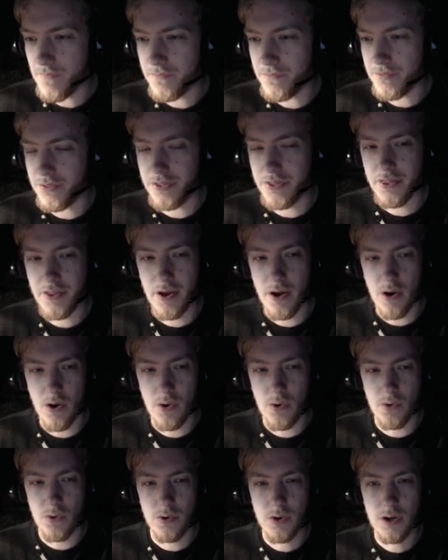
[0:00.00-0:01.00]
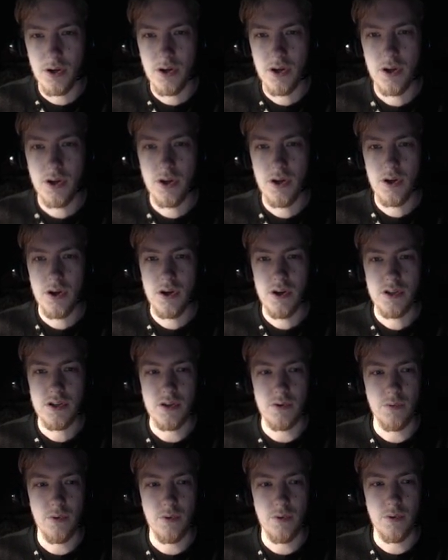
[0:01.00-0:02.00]
No.
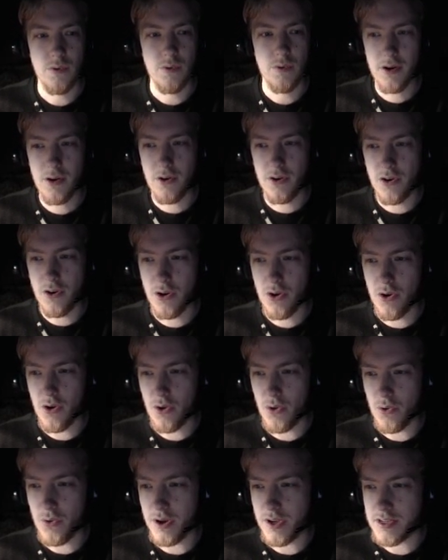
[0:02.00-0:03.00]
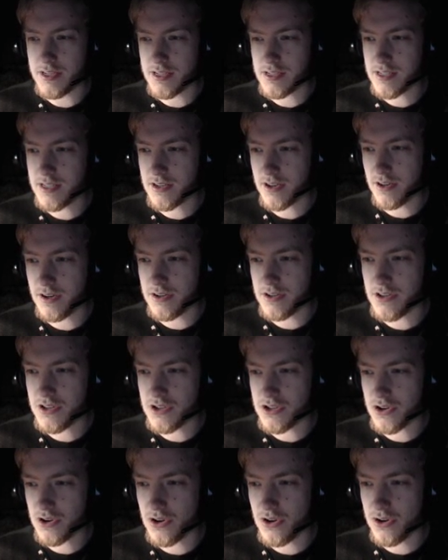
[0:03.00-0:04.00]
So what I'm gonna do is it's gonna
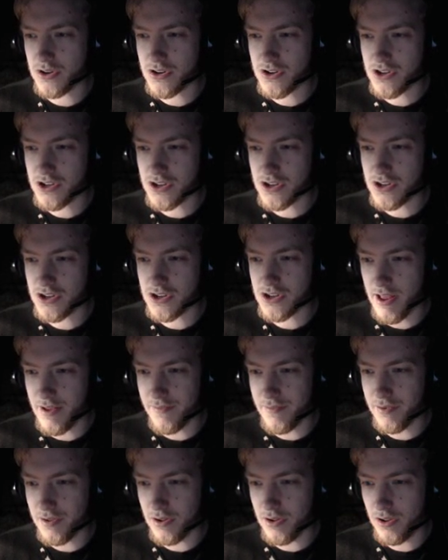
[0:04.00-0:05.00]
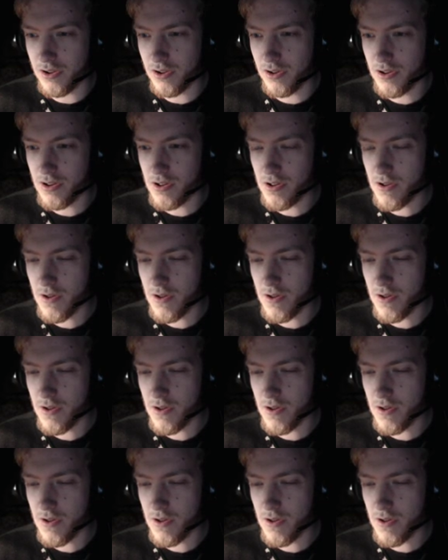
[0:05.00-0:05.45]
search a level.